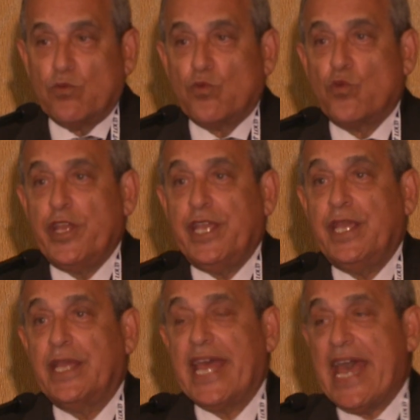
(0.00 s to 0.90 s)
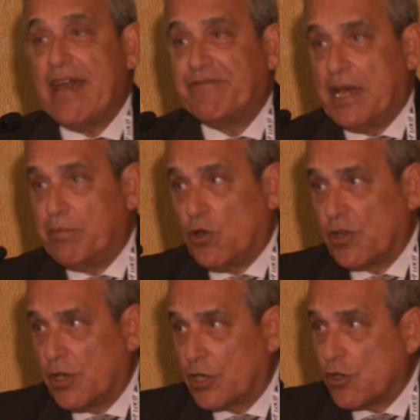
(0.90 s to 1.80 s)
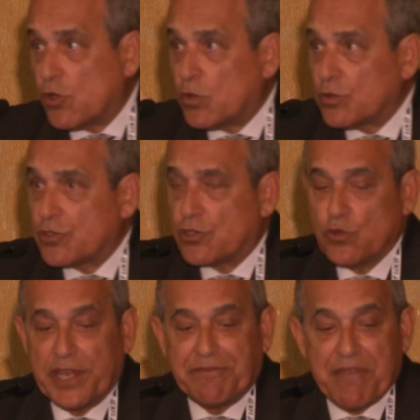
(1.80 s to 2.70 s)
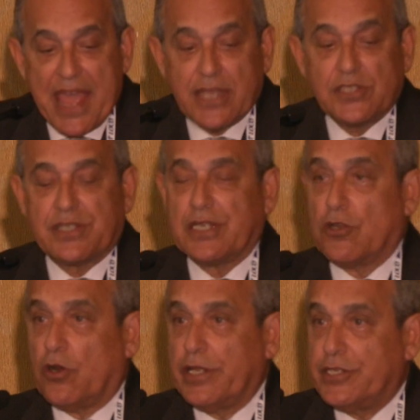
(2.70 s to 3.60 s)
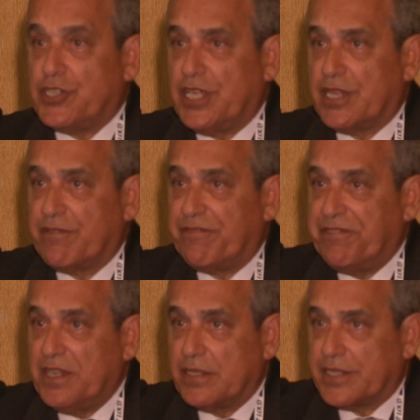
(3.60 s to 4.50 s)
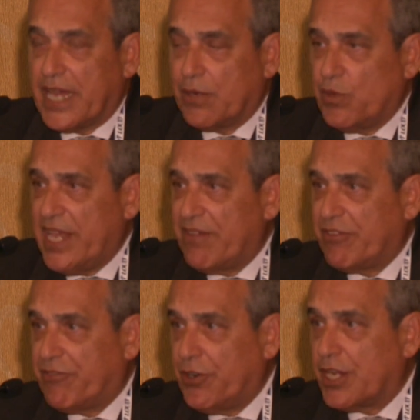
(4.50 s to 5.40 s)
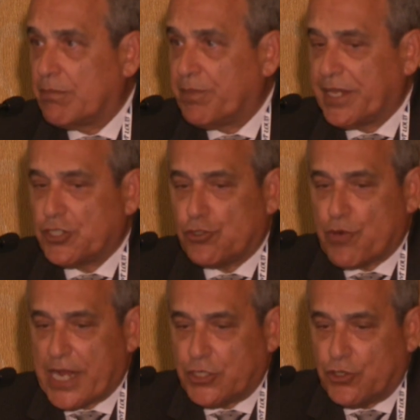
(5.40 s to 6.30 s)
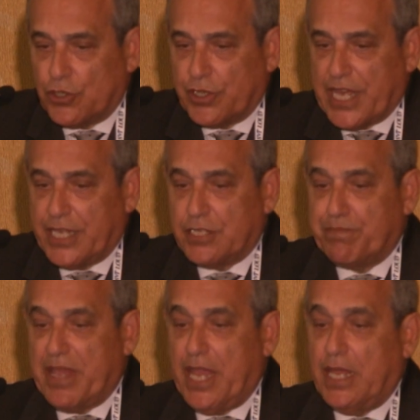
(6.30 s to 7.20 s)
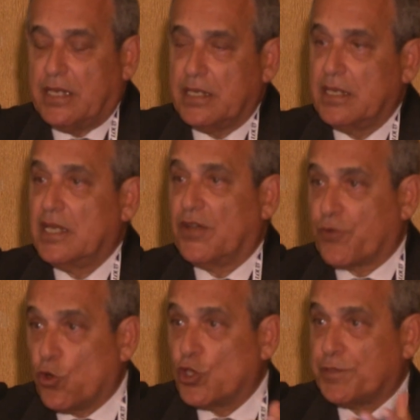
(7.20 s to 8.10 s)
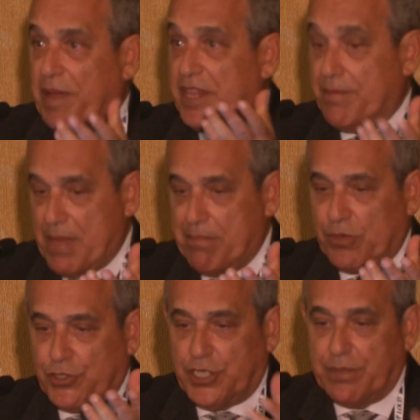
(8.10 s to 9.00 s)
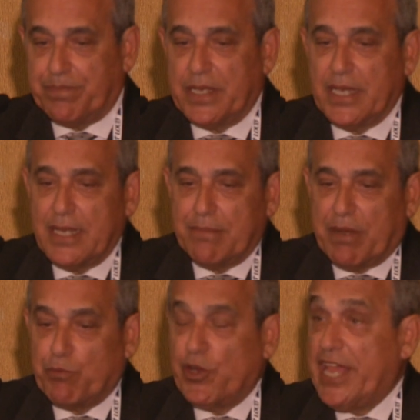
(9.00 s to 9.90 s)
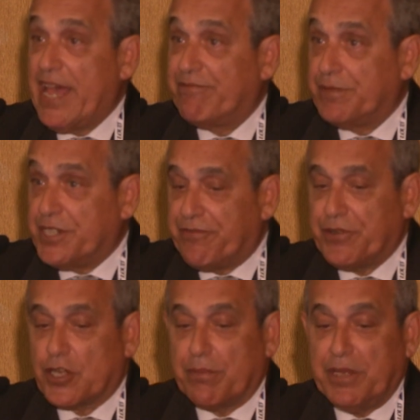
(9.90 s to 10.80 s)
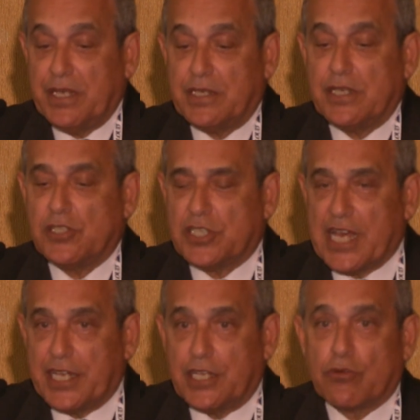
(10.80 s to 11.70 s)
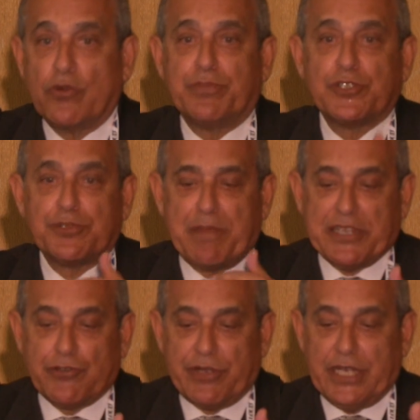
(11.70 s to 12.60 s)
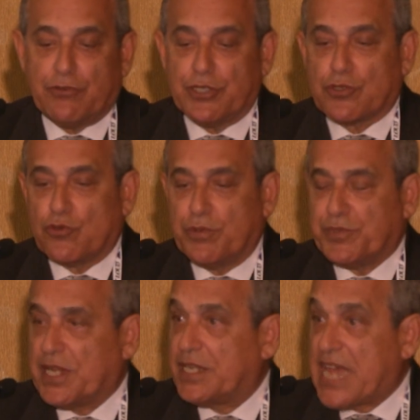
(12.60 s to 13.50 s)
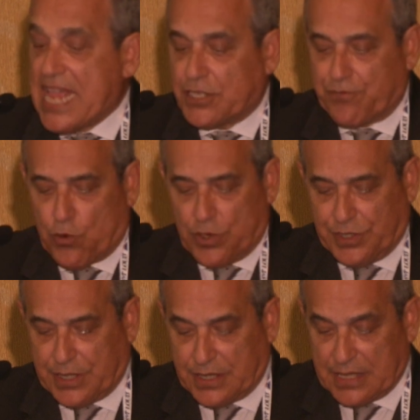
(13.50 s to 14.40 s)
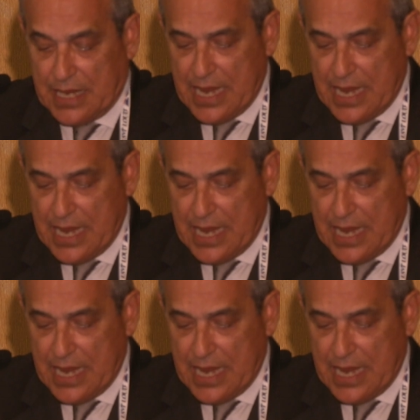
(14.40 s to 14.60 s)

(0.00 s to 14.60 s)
We have among our goals to advance the knowledge in the field, and we have a very complex structure that is made, of course, by the membership, but we have different committees, study groups, special interest groups, and task forces.